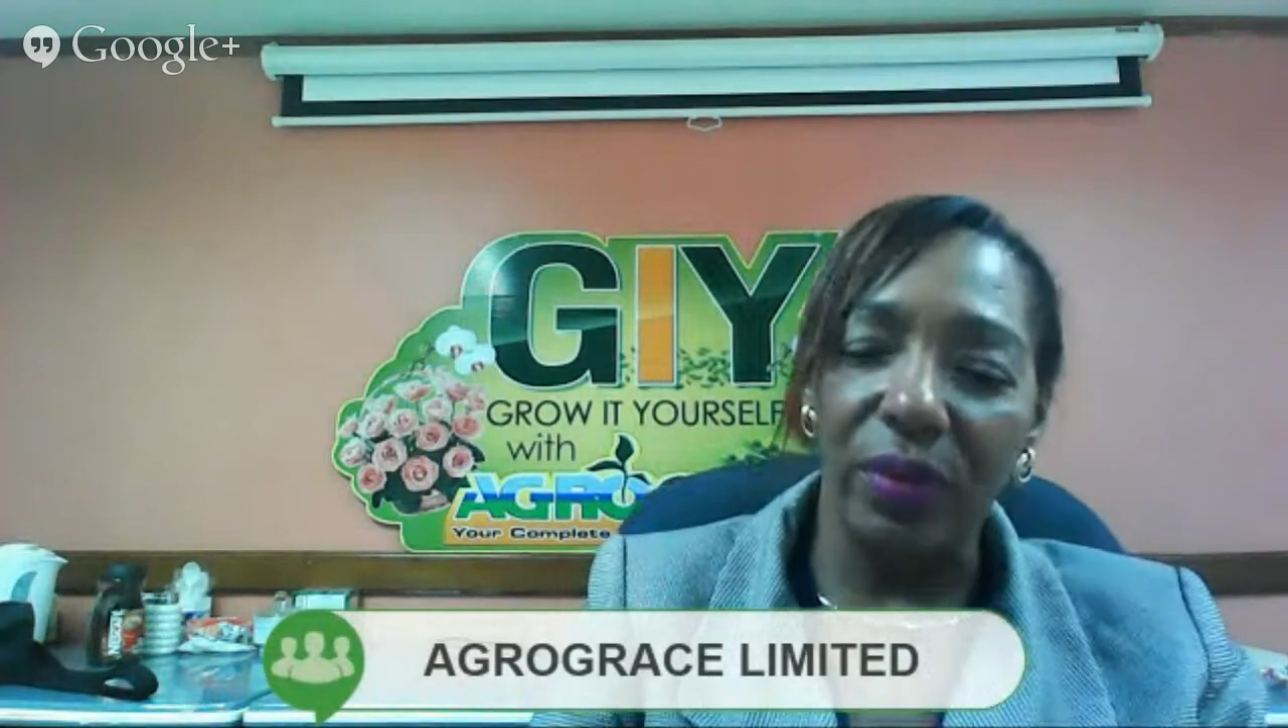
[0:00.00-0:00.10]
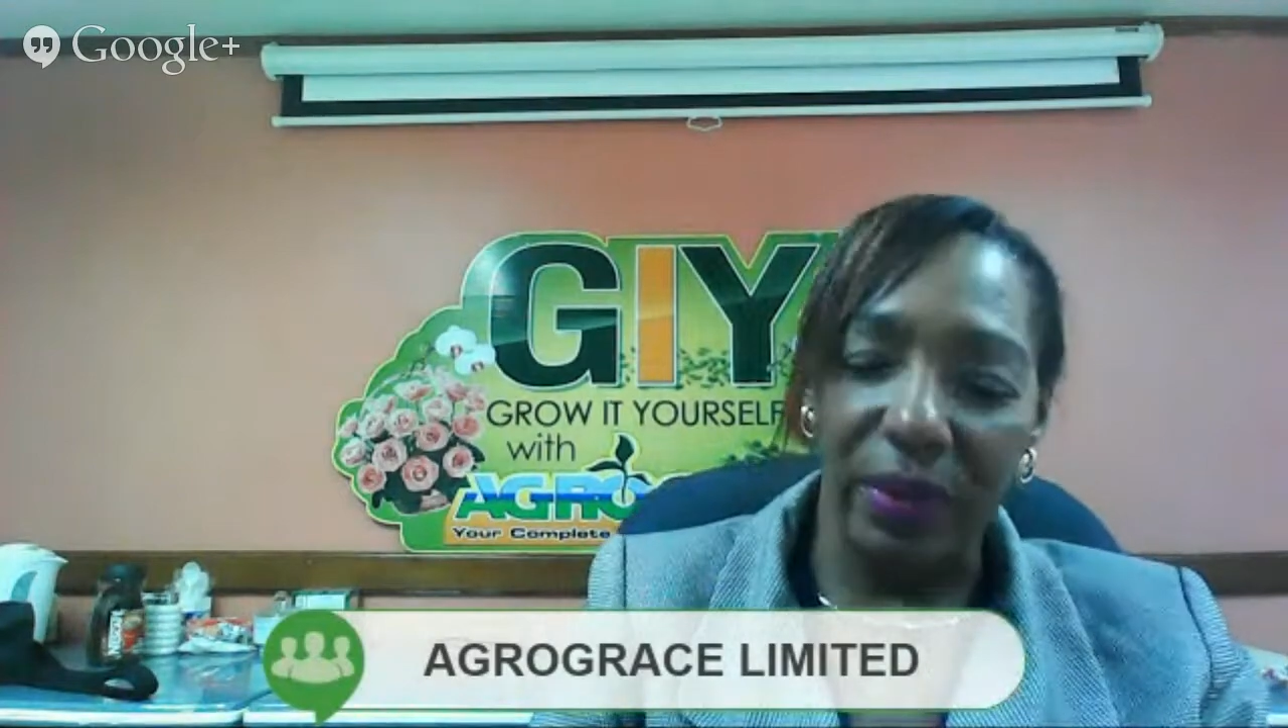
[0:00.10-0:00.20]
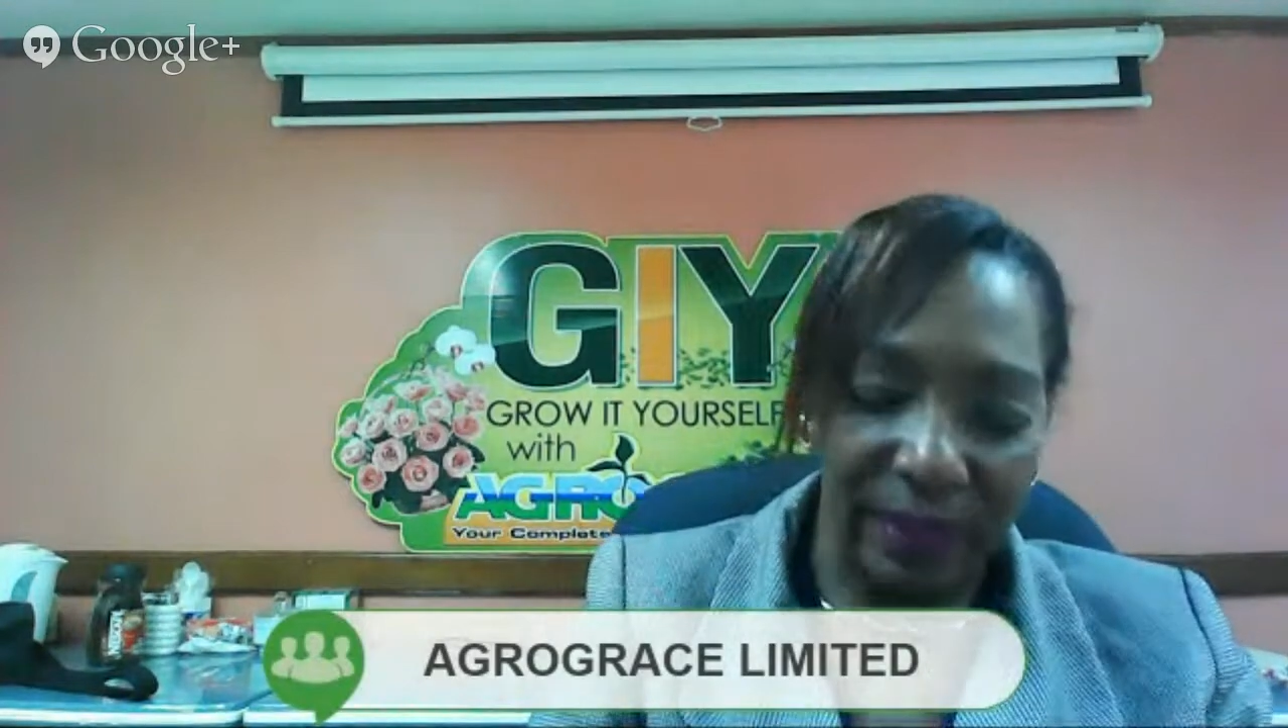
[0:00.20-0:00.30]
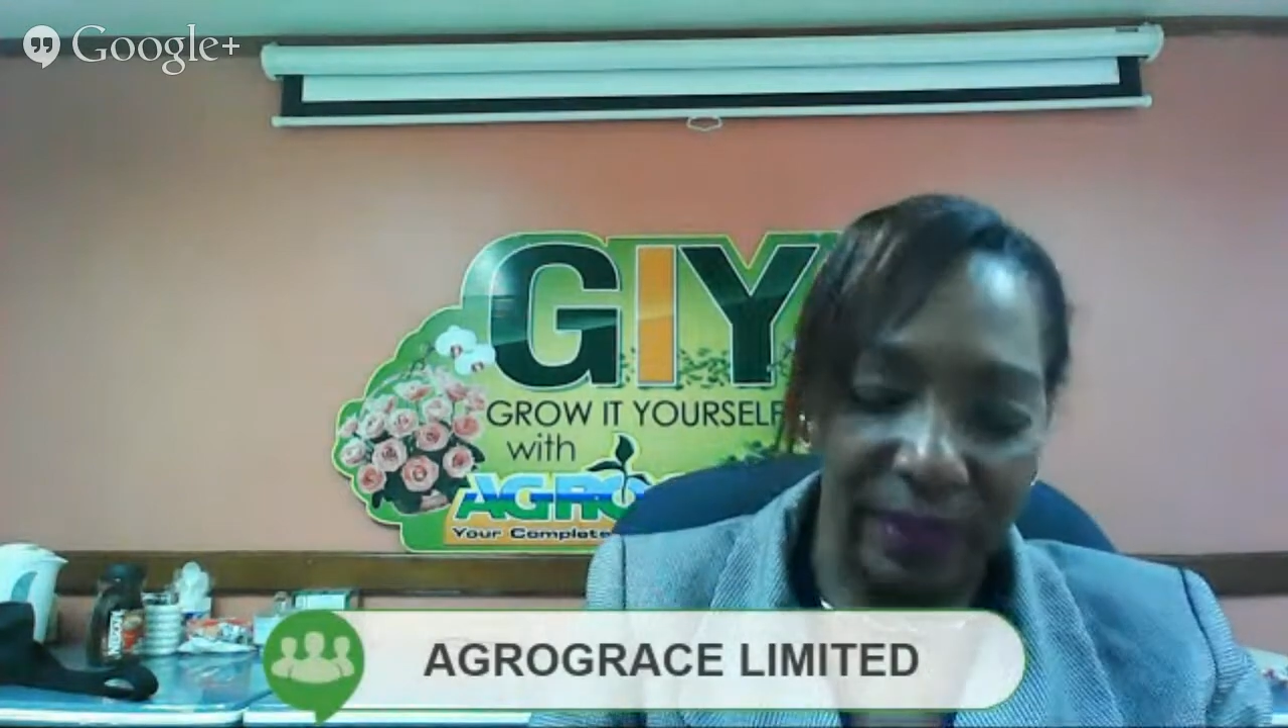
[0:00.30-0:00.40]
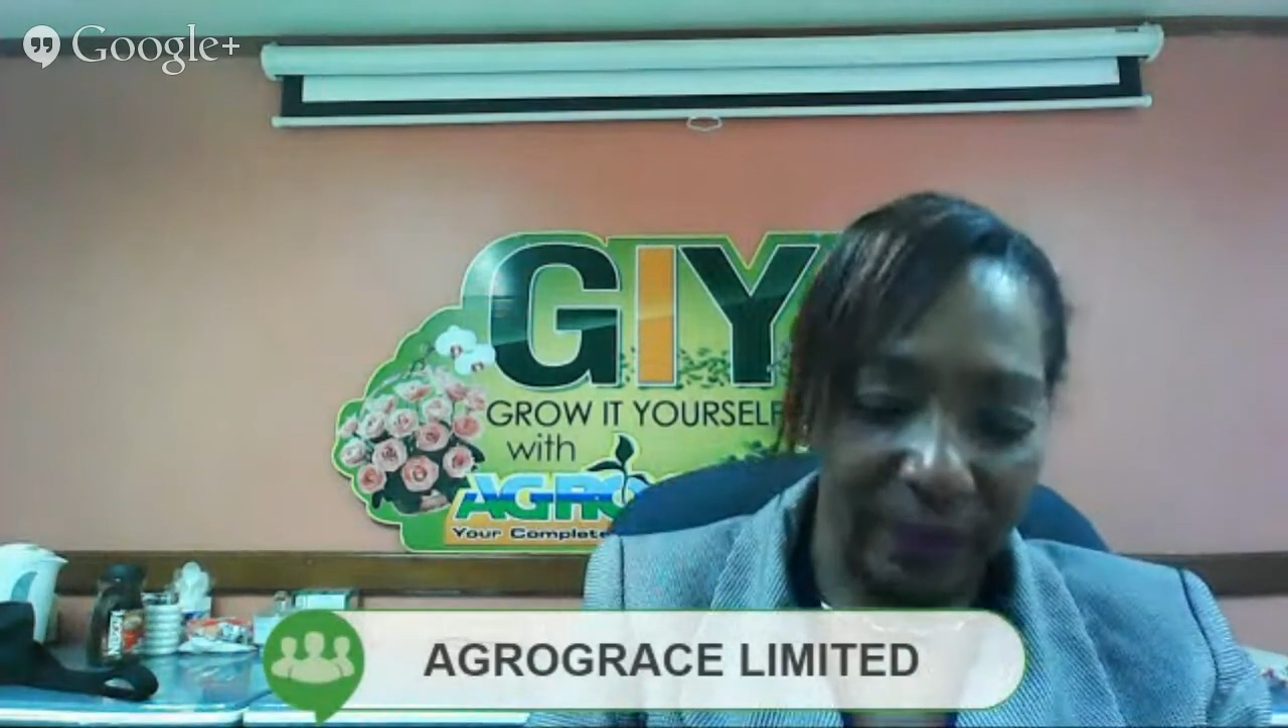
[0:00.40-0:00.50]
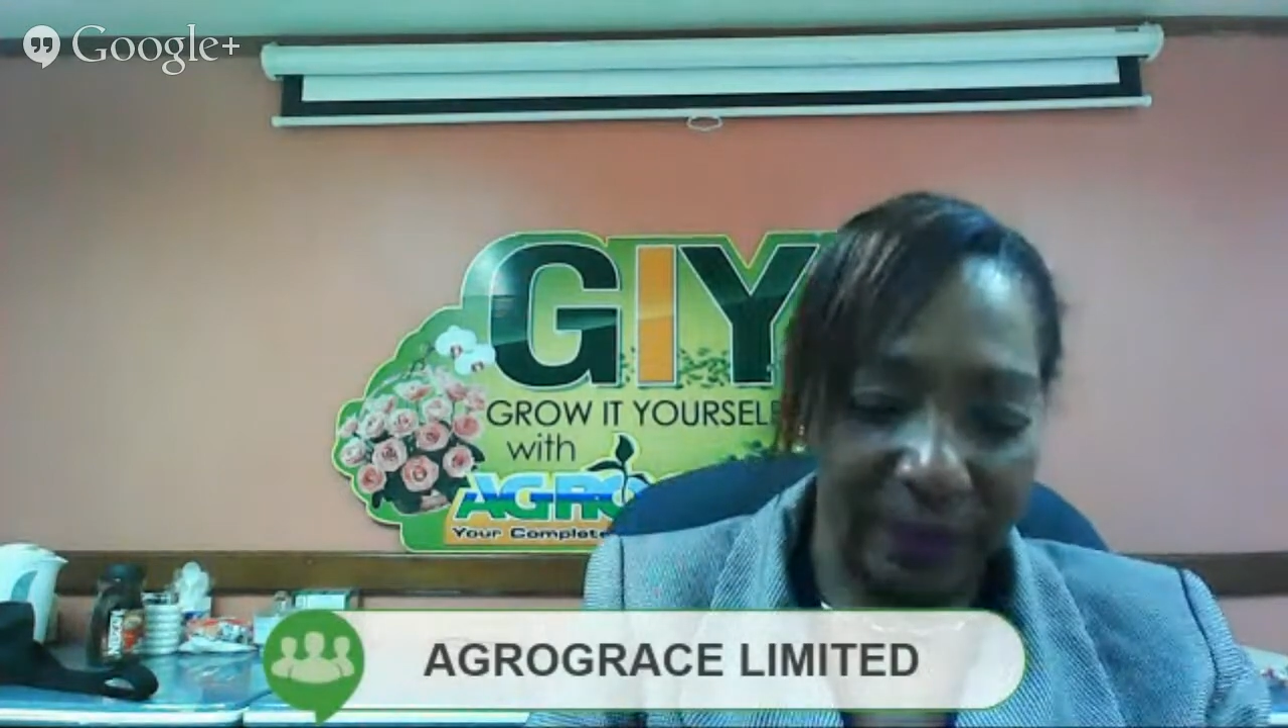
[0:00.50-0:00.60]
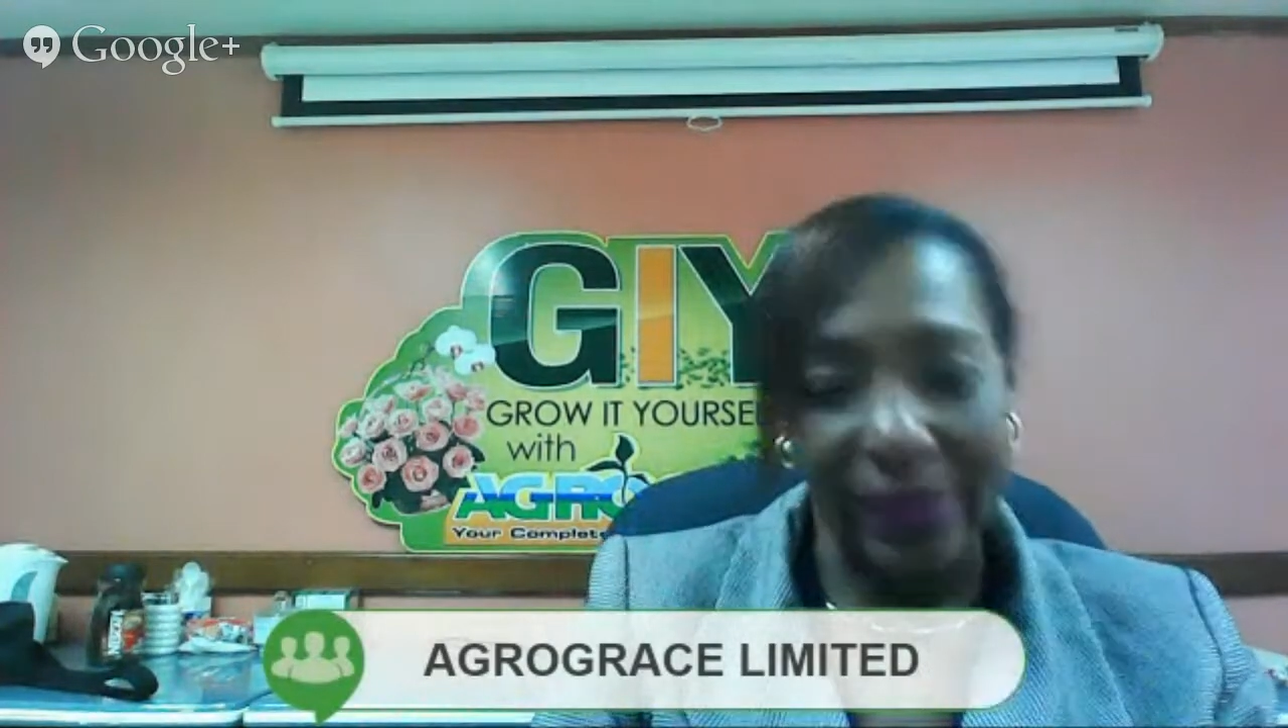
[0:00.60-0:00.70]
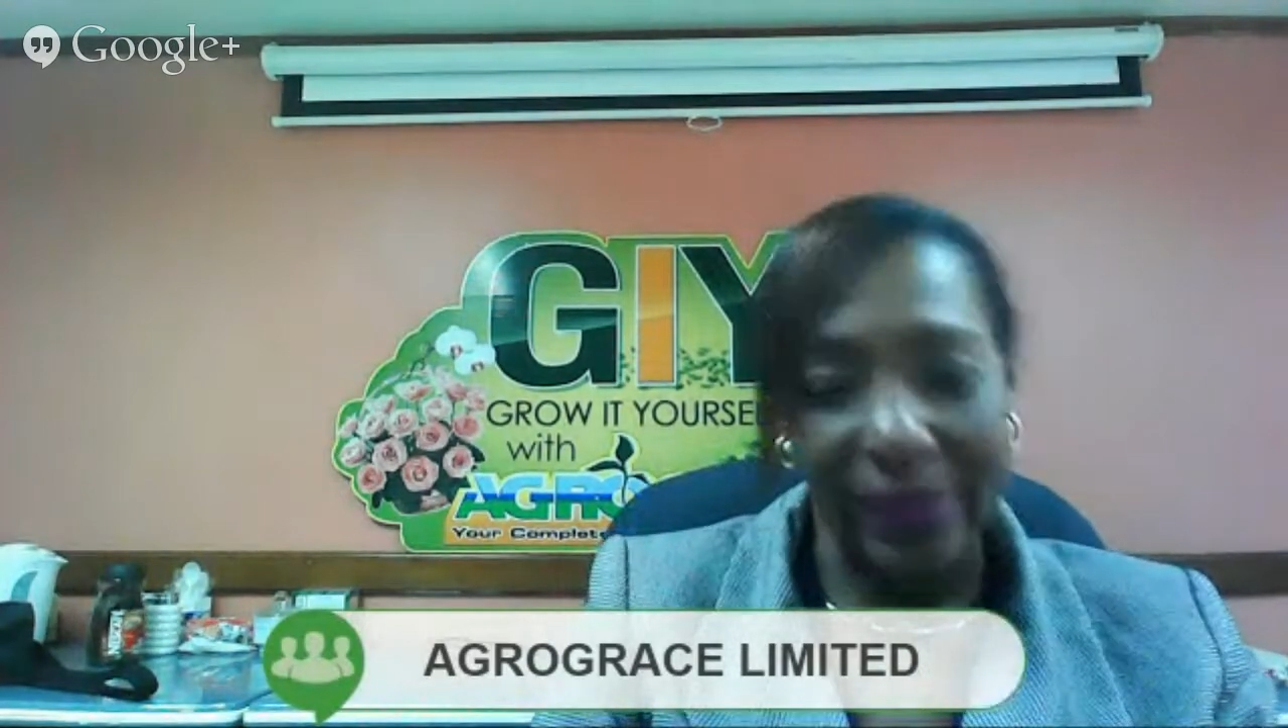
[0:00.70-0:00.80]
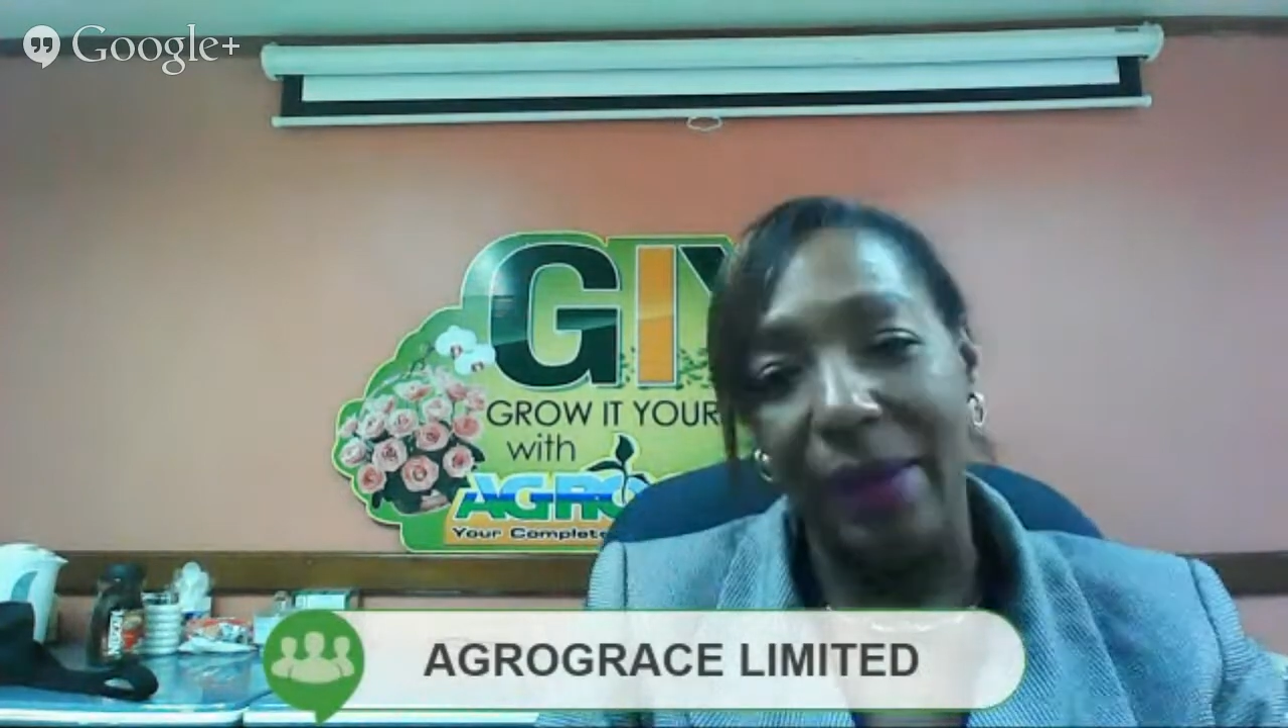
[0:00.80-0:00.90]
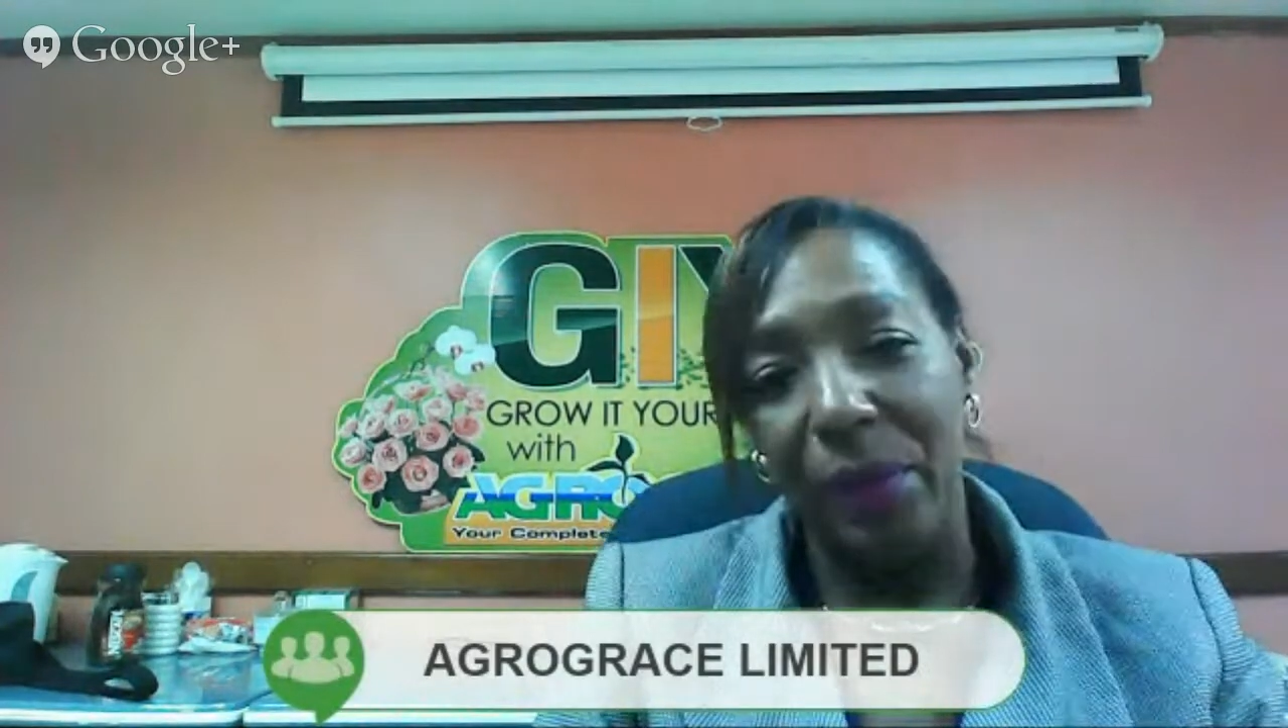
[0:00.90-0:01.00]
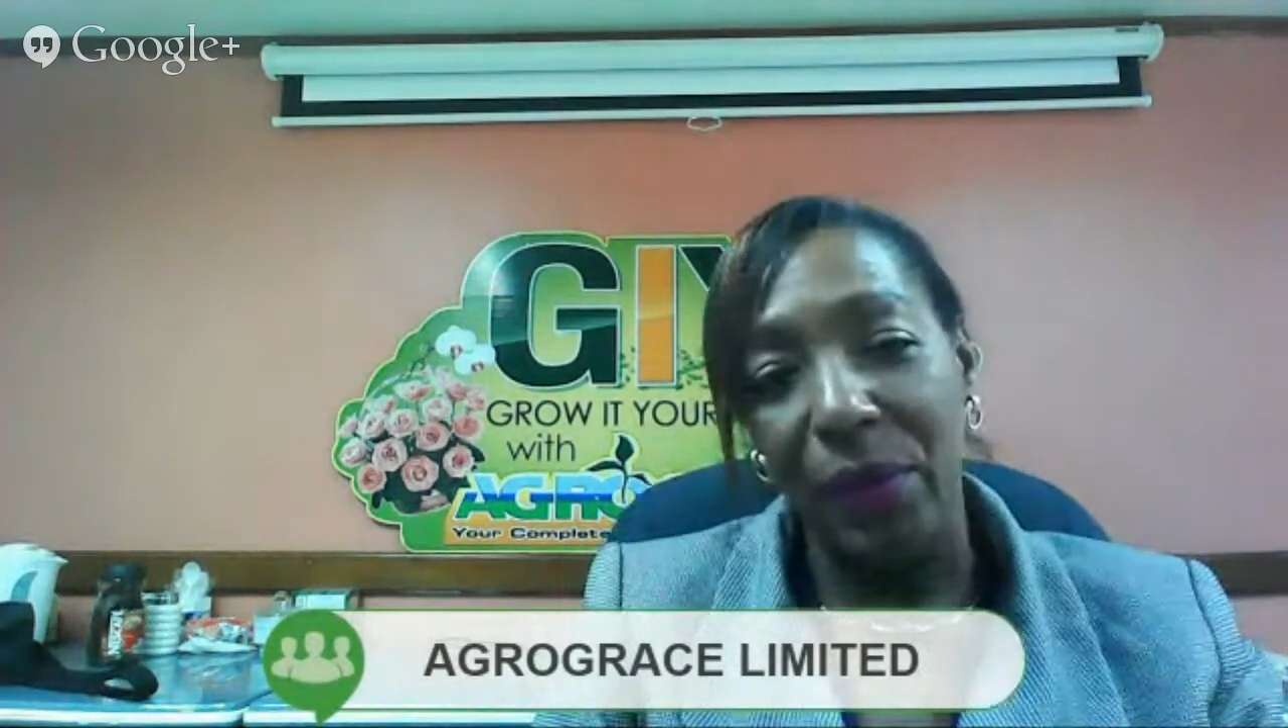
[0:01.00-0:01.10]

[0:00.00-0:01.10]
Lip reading: root development.